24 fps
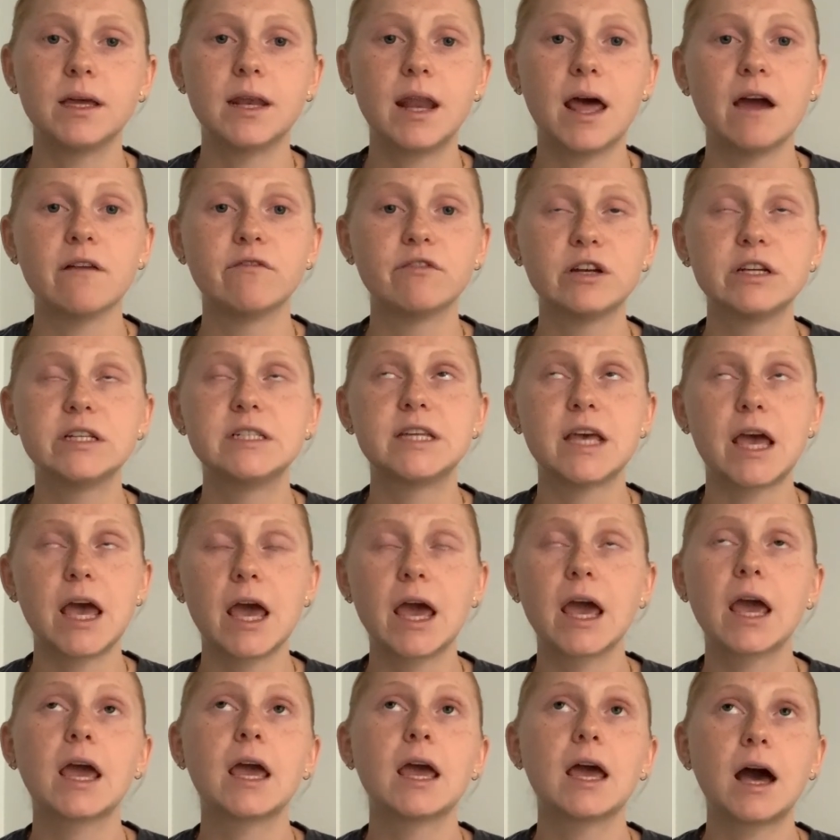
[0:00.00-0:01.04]
And every
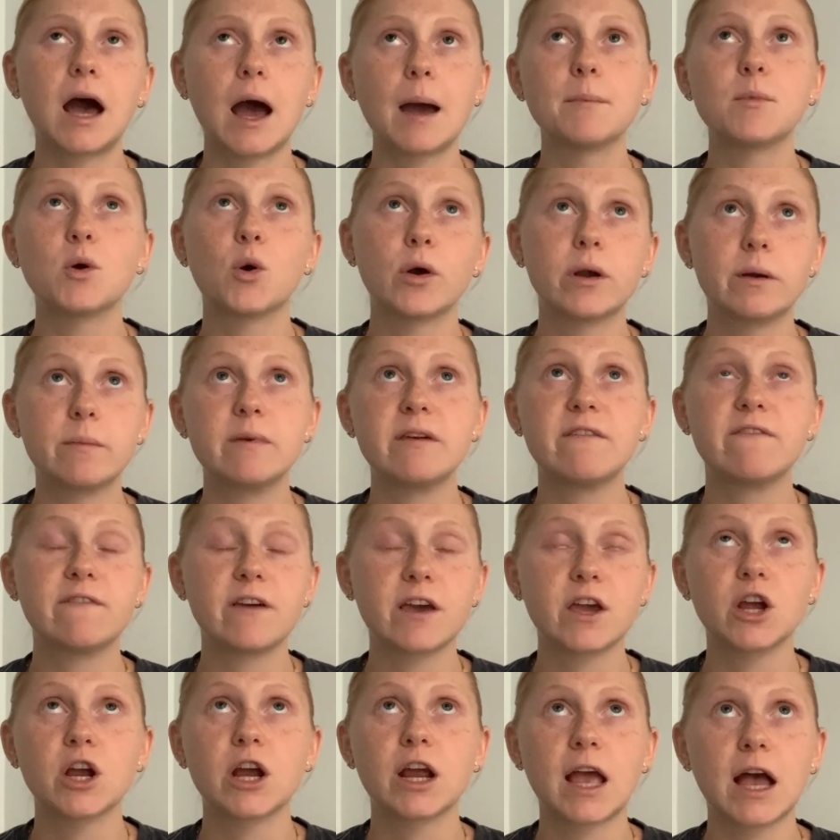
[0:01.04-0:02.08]
day I'm going to be
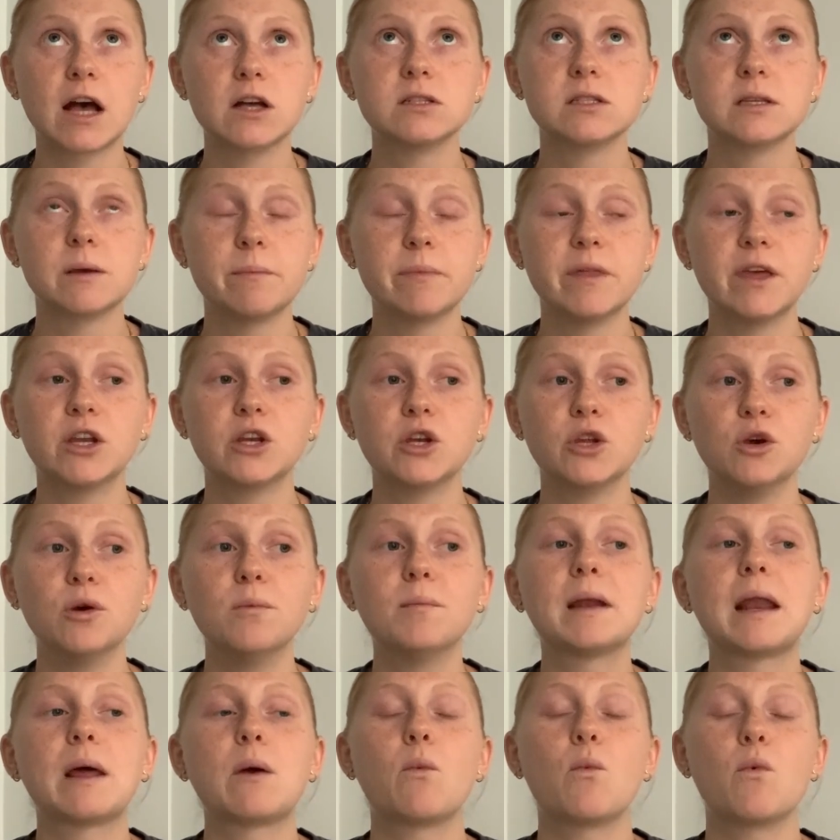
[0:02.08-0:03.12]
figuring out something new,
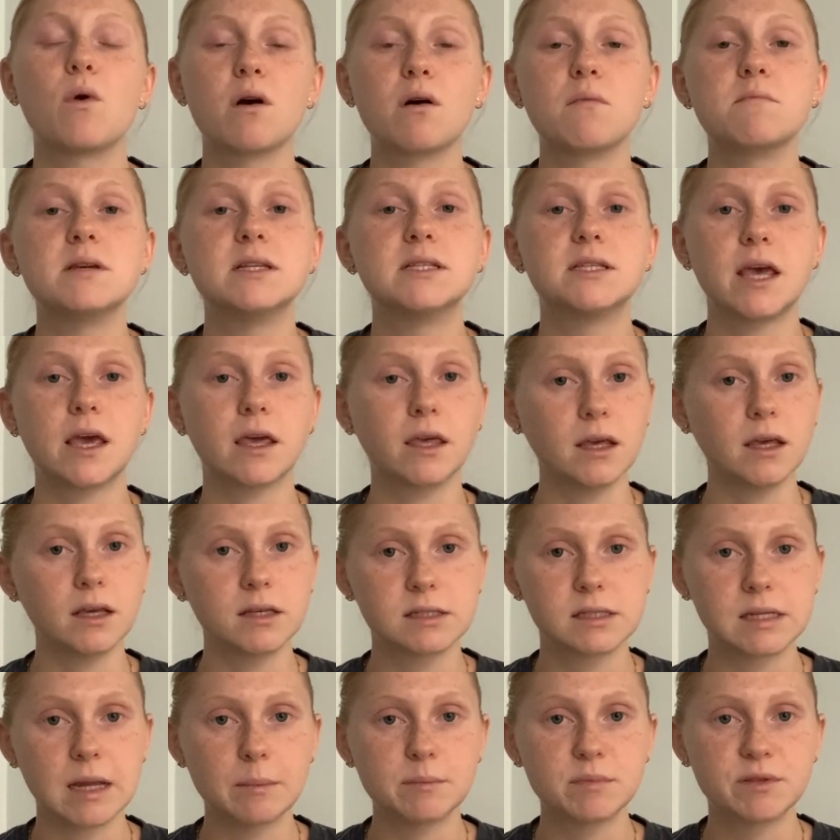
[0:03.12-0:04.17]
but I will be taking
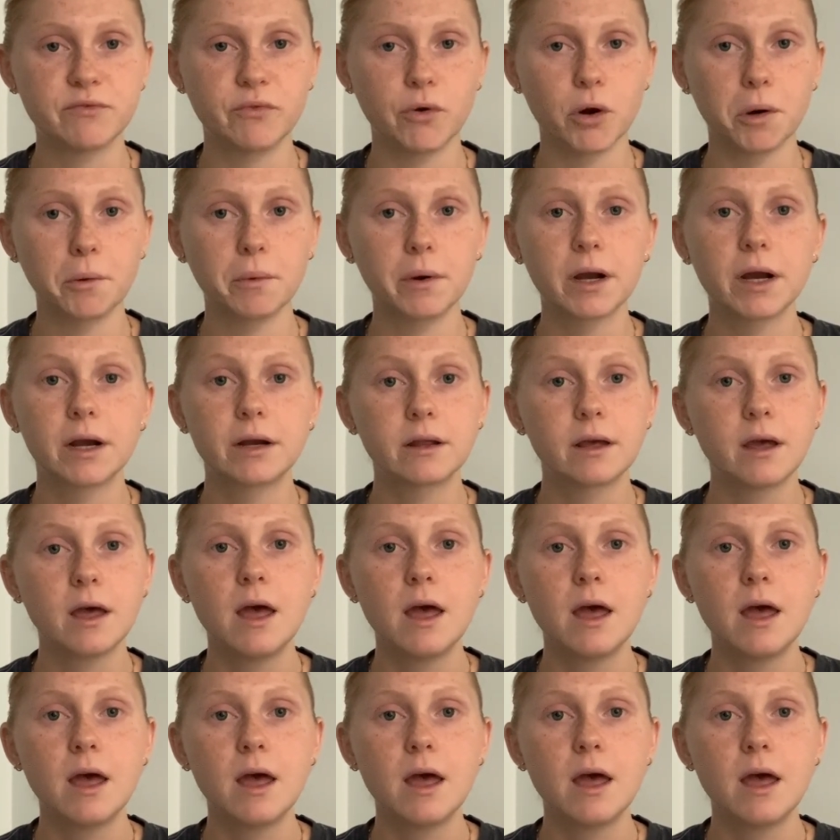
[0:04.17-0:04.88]
steps forward